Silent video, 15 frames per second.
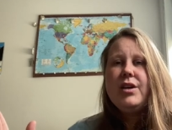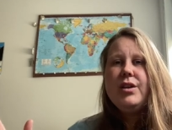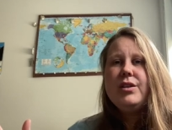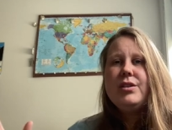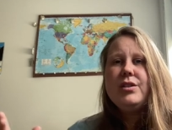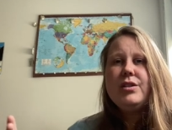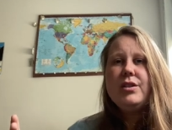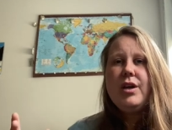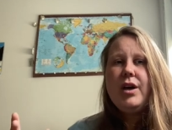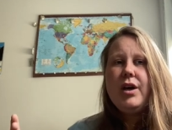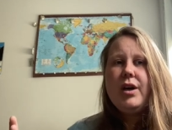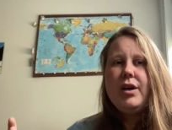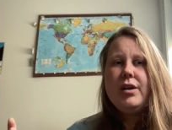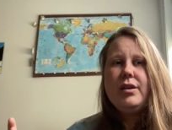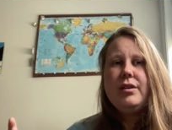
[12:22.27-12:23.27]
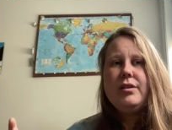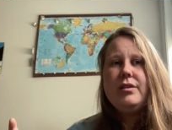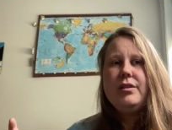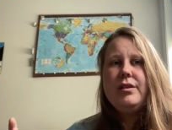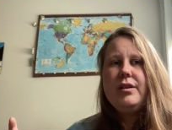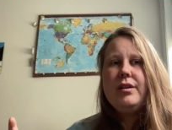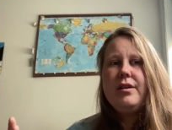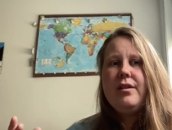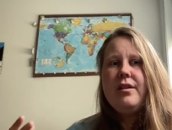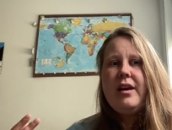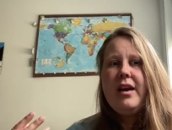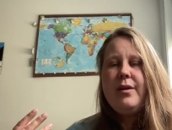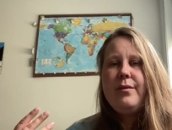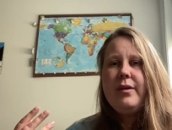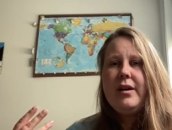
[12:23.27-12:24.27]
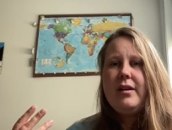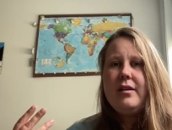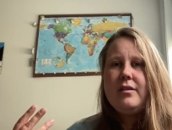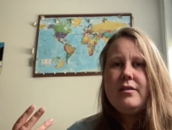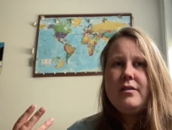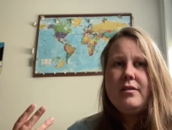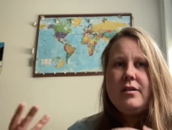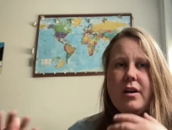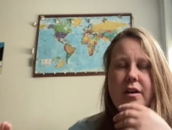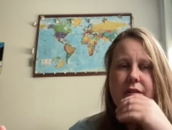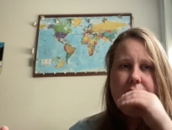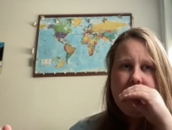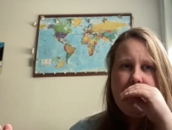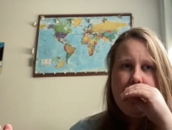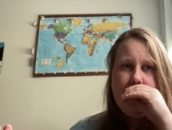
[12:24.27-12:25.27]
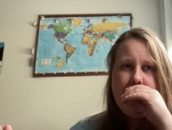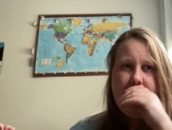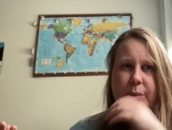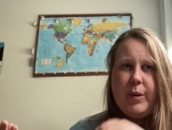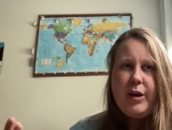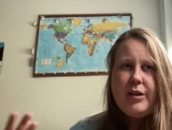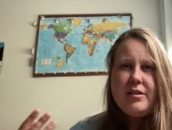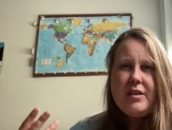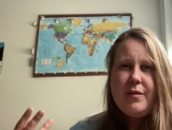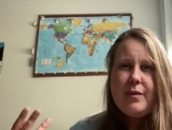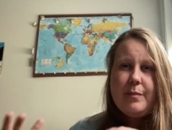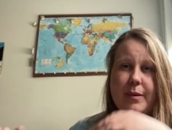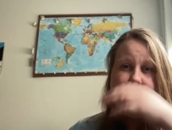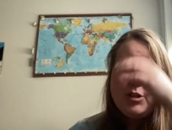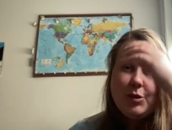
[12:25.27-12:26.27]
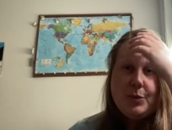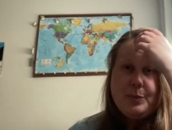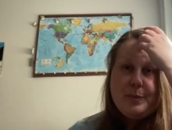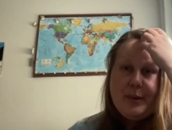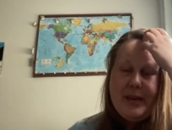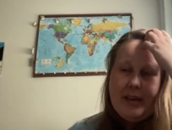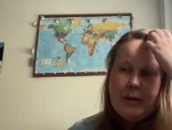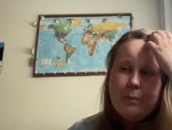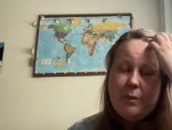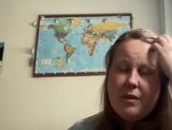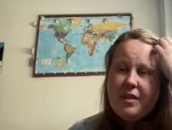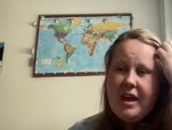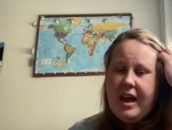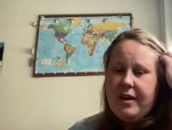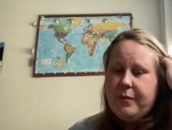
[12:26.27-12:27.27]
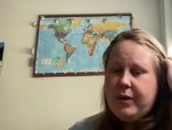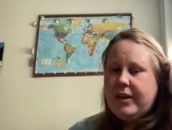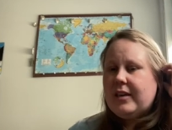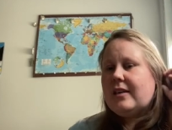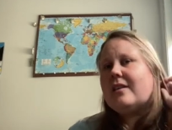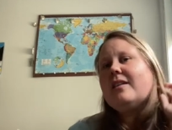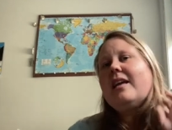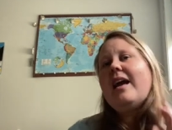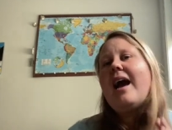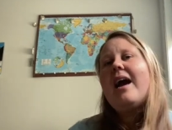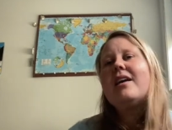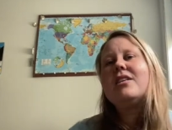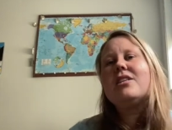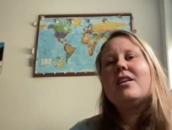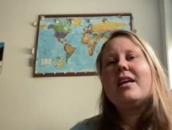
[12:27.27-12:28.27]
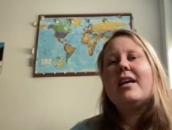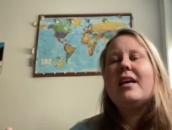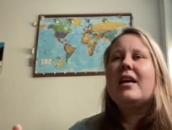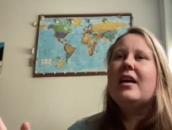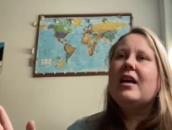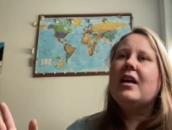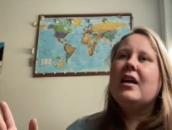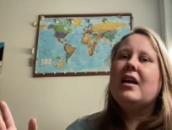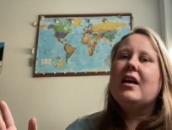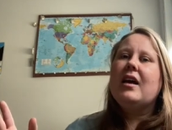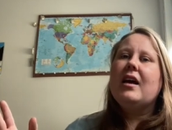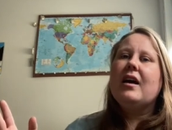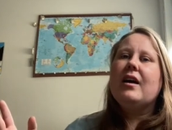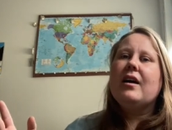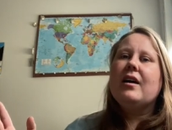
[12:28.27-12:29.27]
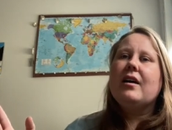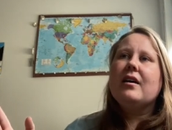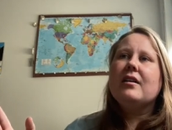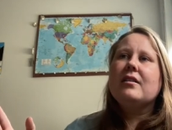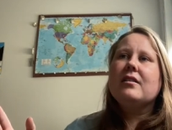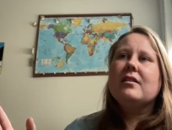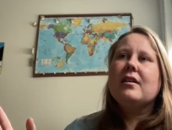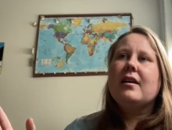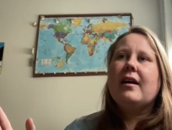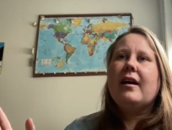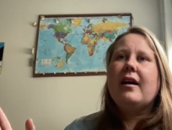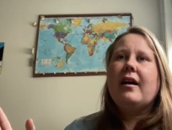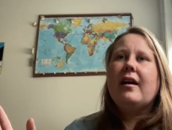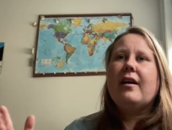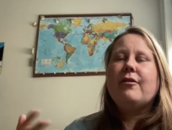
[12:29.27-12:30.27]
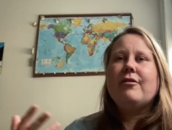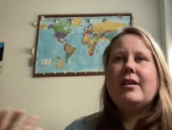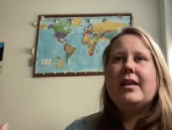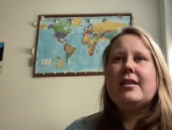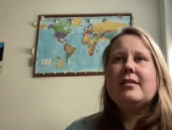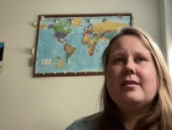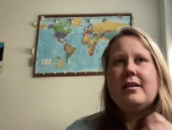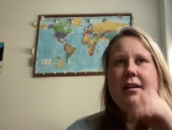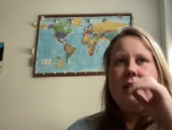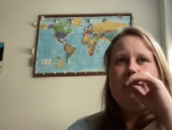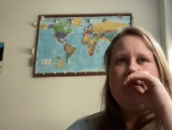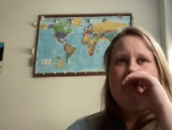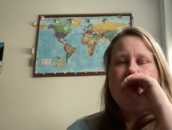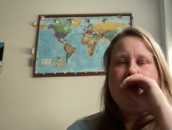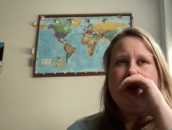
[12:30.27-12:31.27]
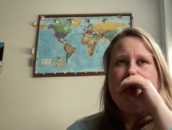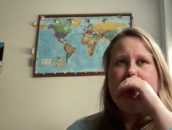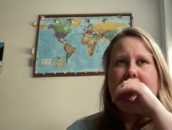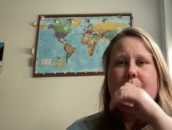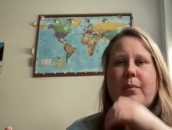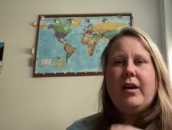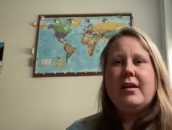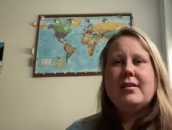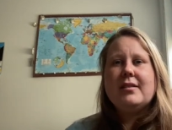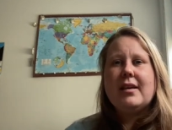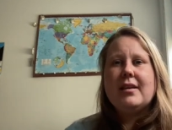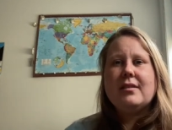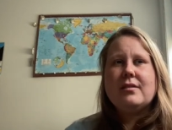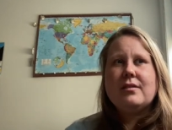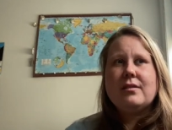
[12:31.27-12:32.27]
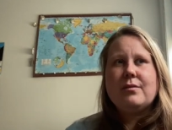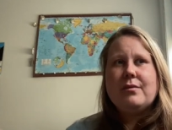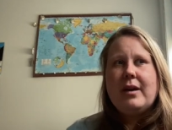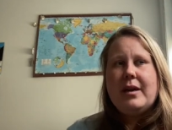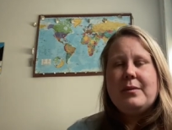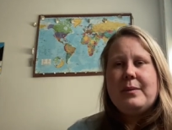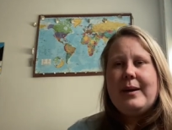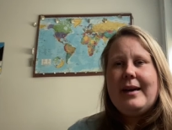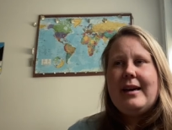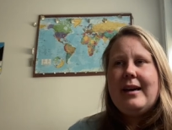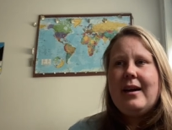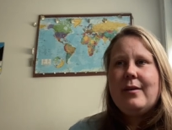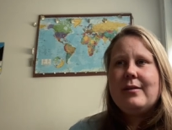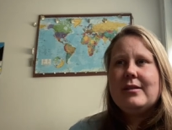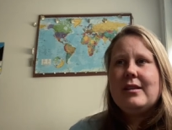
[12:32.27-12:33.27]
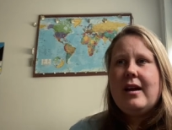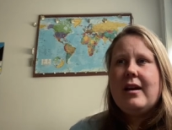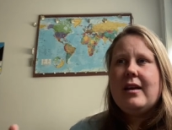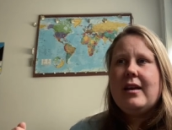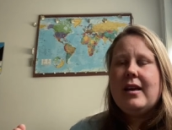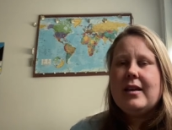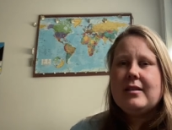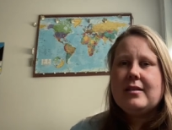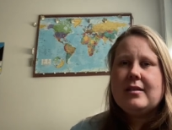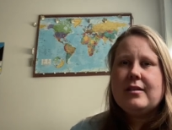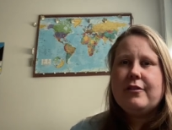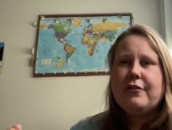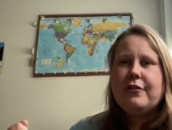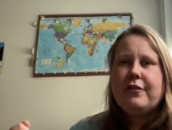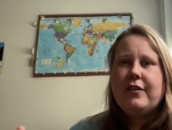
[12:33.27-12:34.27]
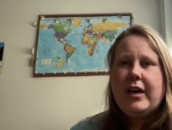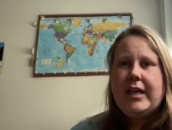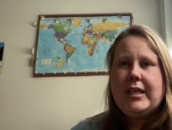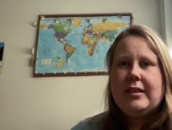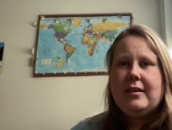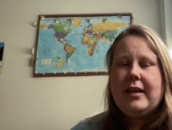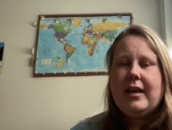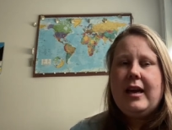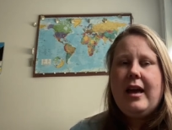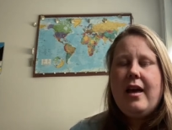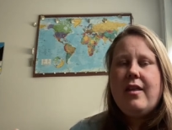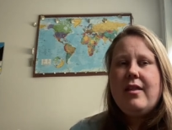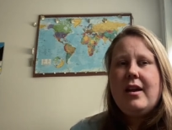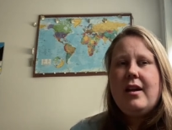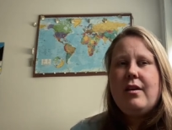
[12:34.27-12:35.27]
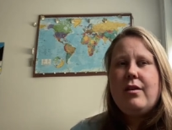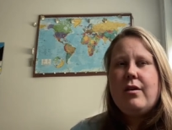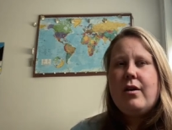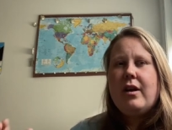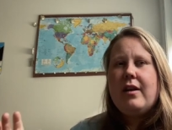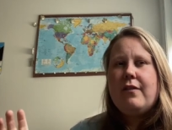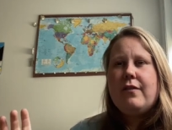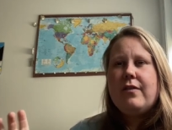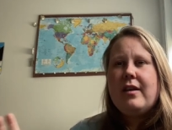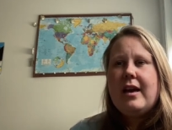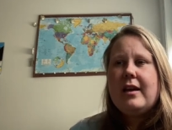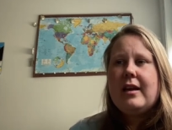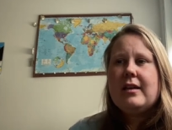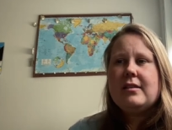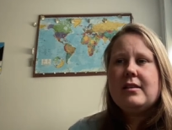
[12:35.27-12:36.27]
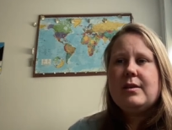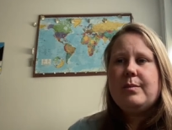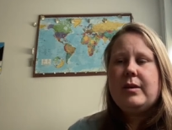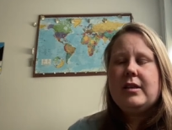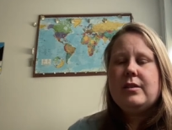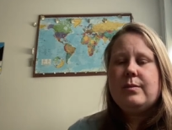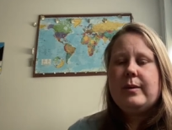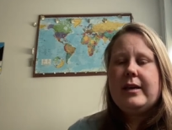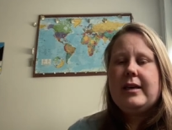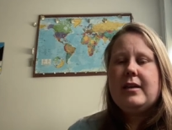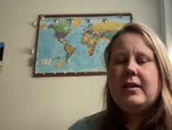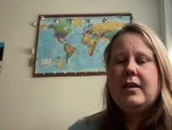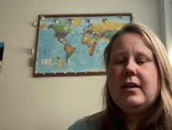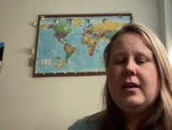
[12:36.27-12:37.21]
so they will not fit me because they will be too big. But then when they actually released this plus size ride wear, I was like, yes, finally. And then I thought, if that is the plus wear,